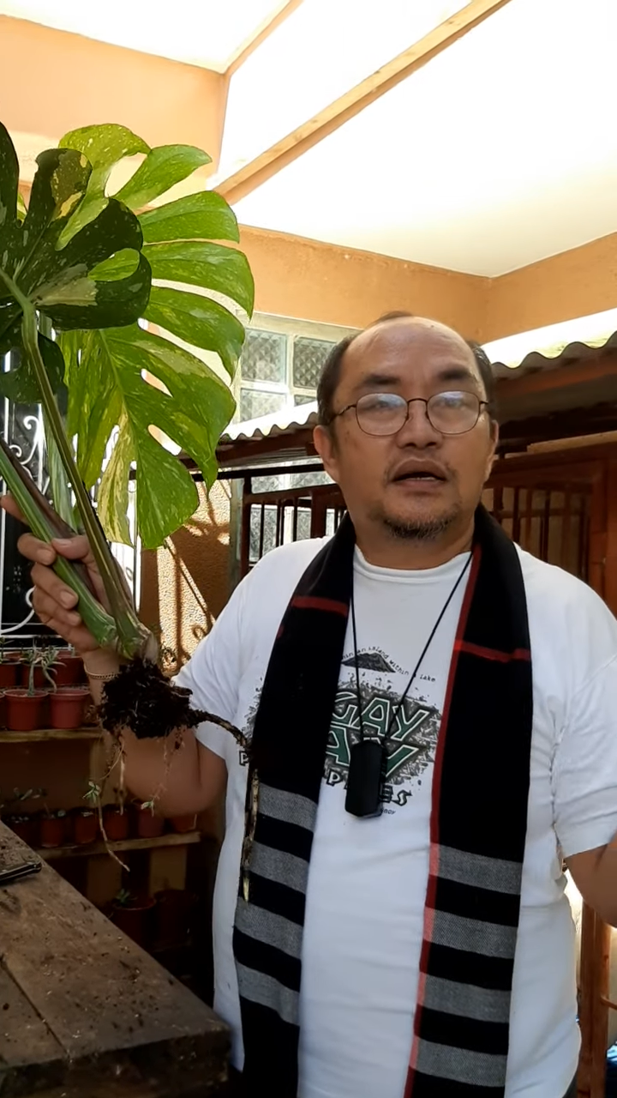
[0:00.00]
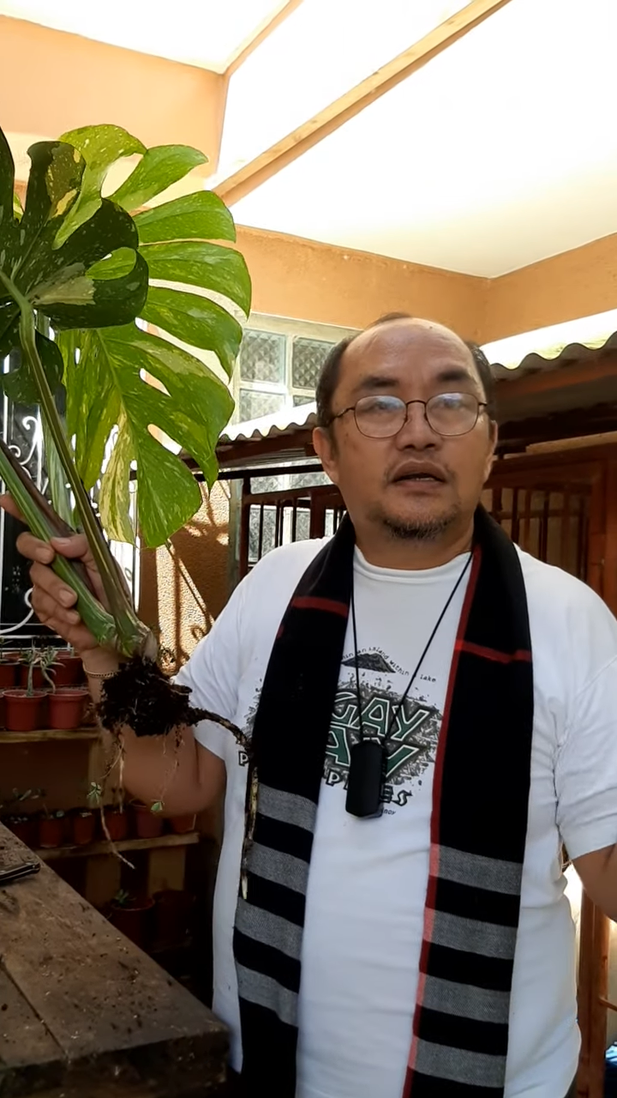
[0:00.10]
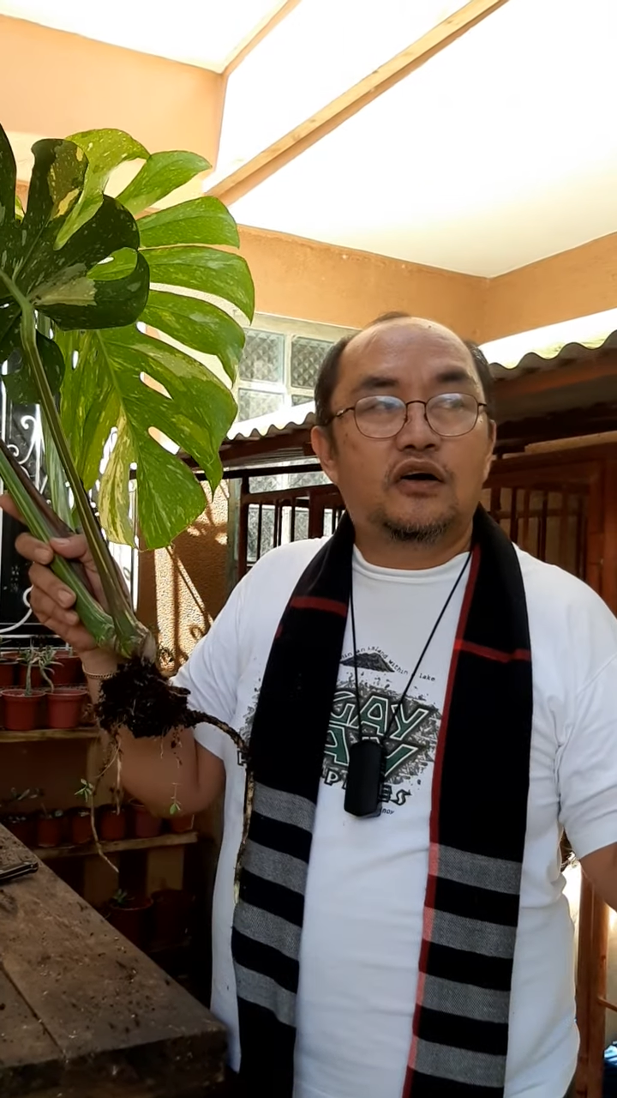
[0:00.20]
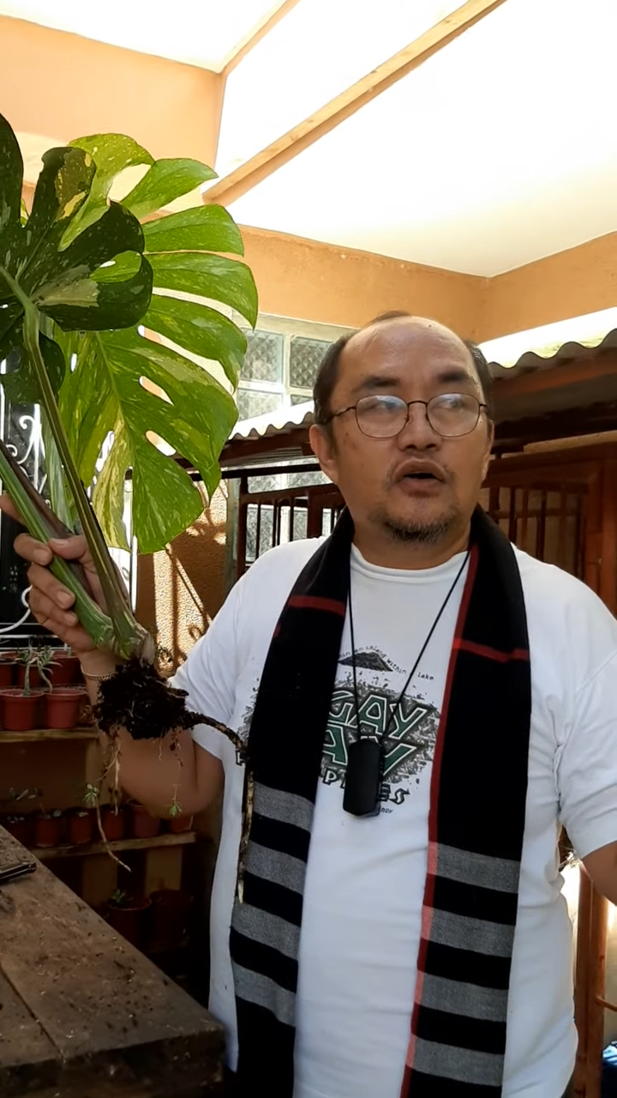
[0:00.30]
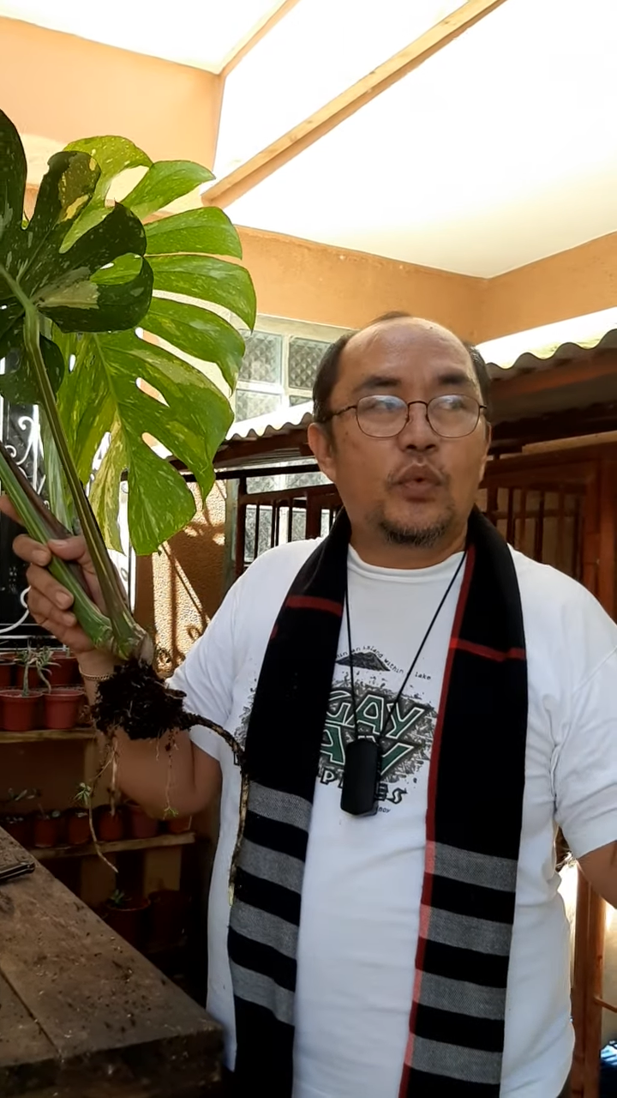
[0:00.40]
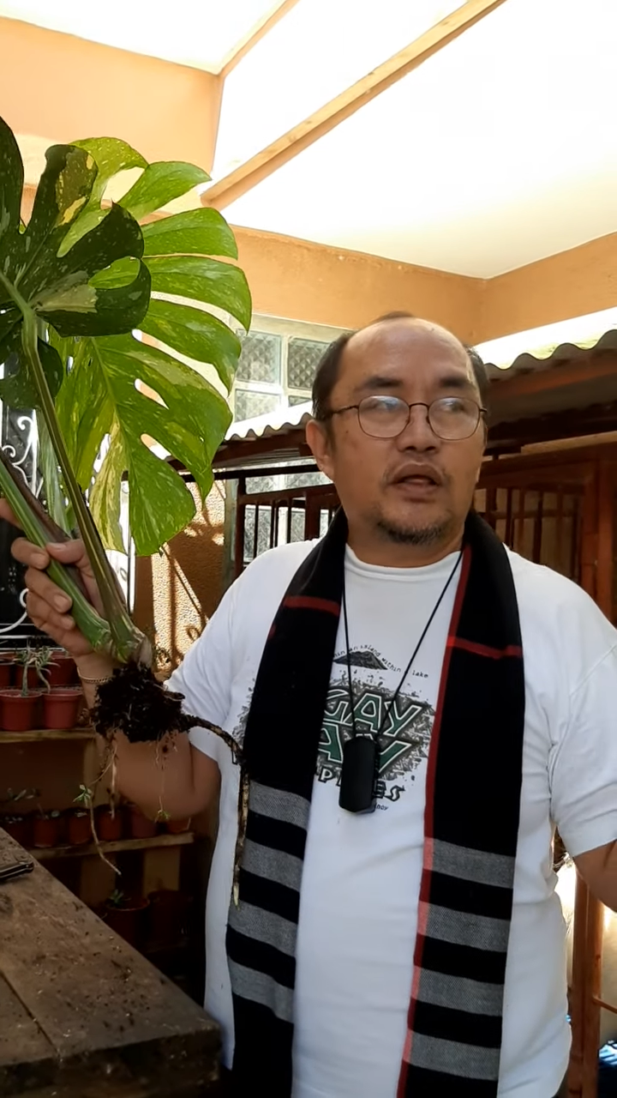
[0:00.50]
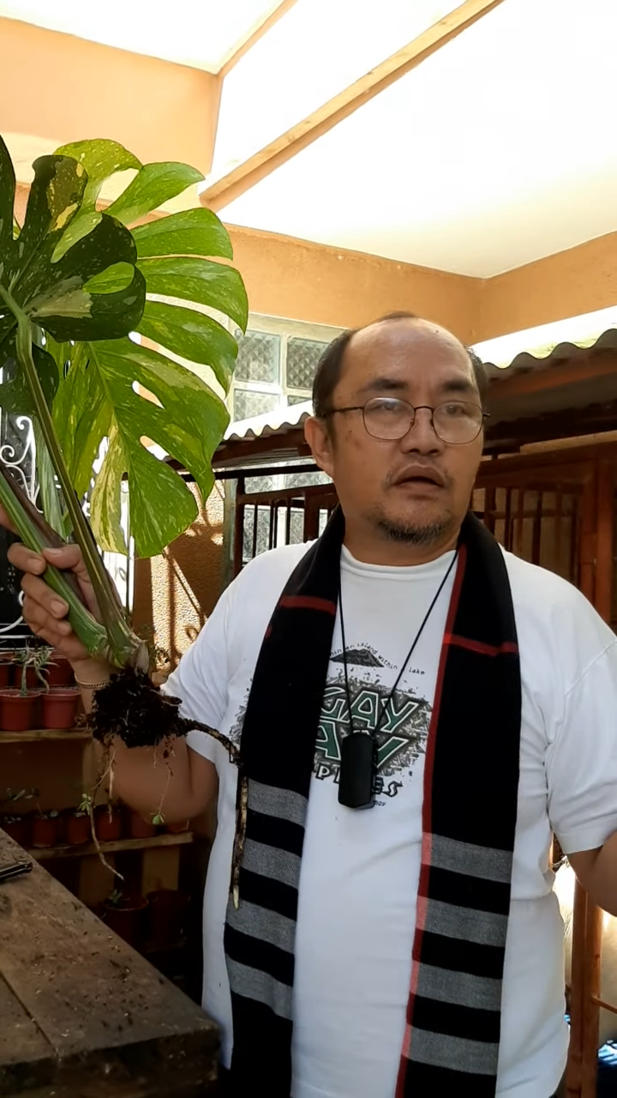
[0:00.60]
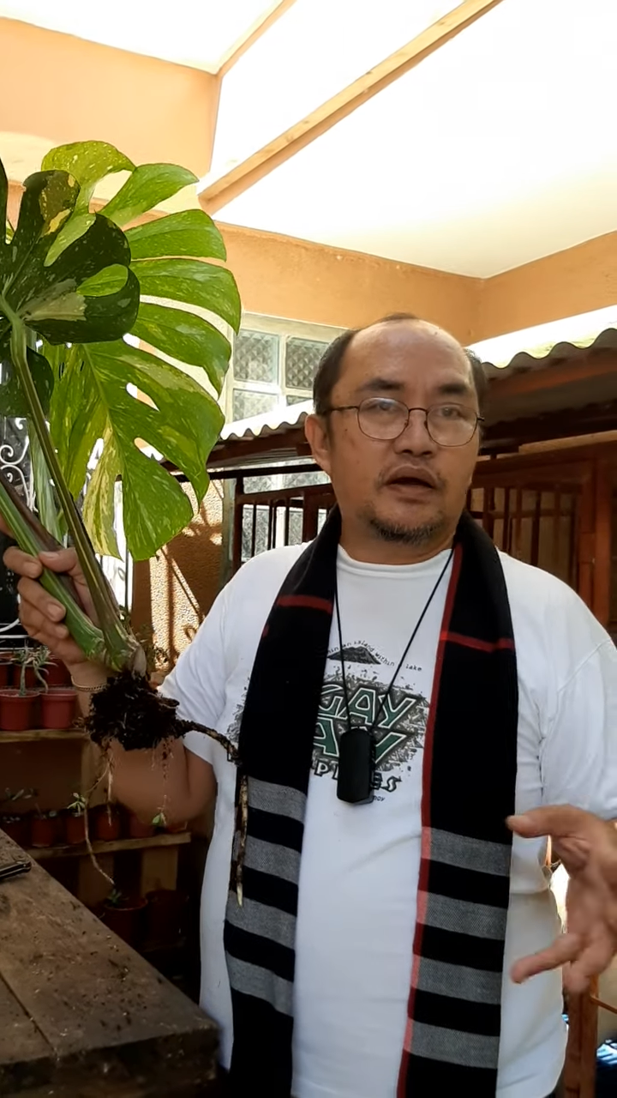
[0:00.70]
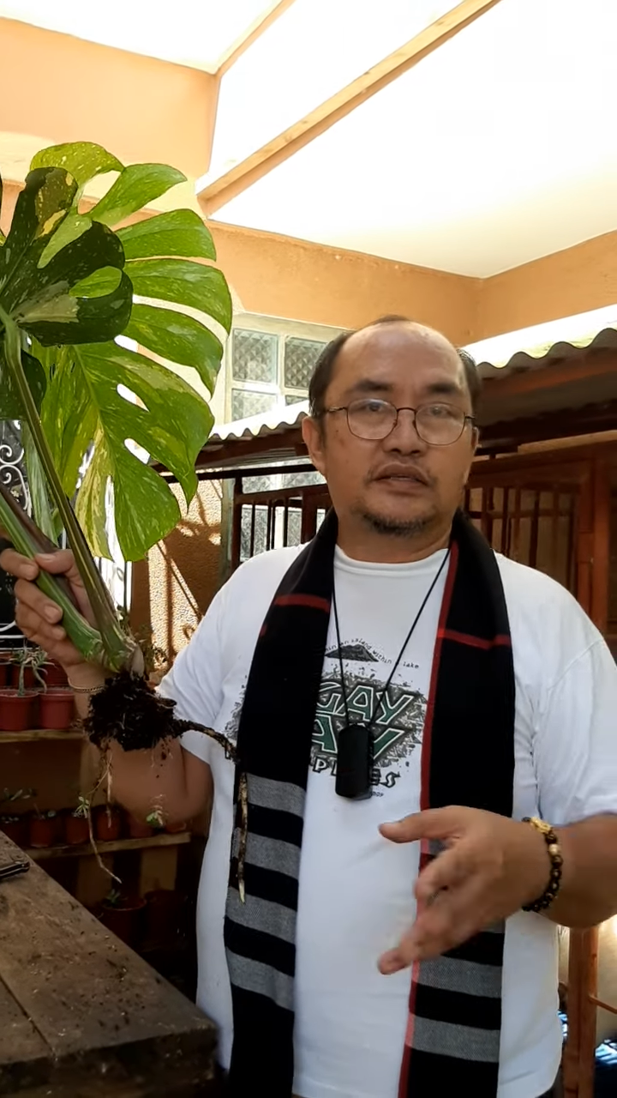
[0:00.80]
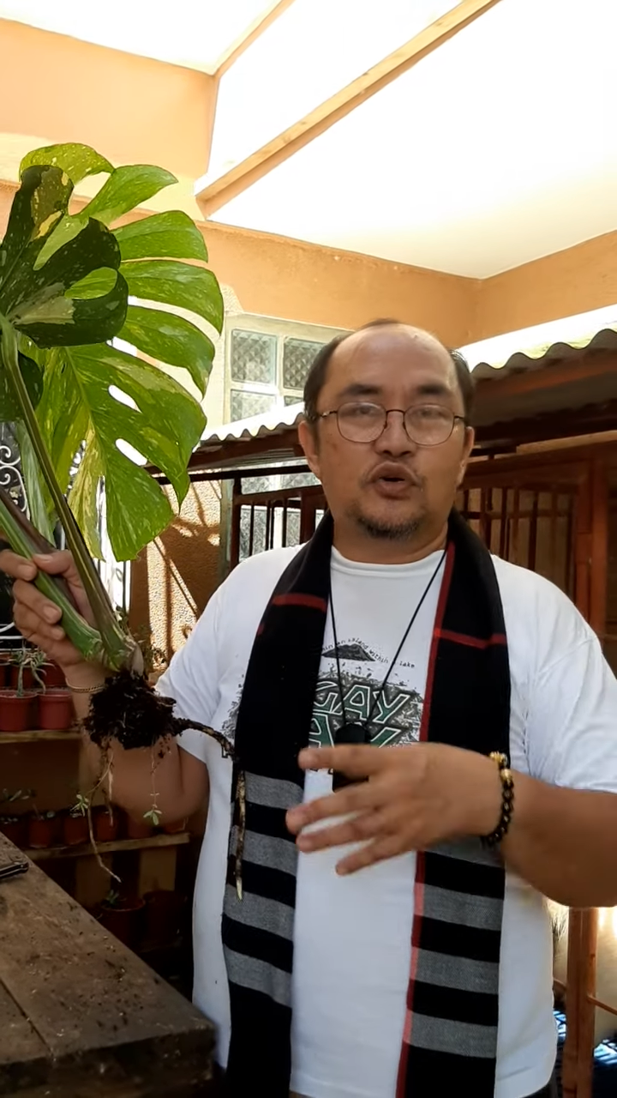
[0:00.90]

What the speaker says: No, whether it's